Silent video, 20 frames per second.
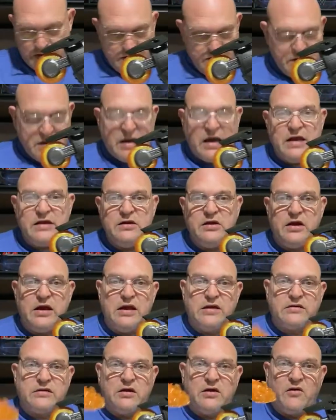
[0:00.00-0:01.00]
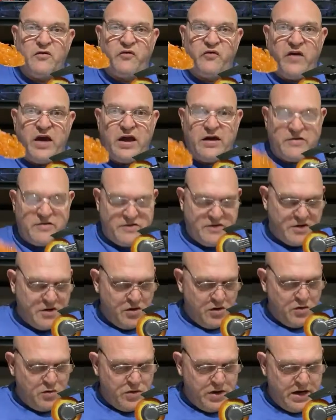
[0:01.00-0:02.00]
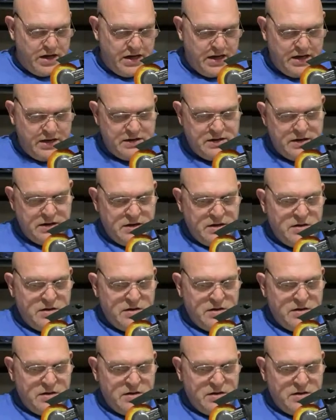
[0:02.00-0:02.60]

And you get the effects to go with it.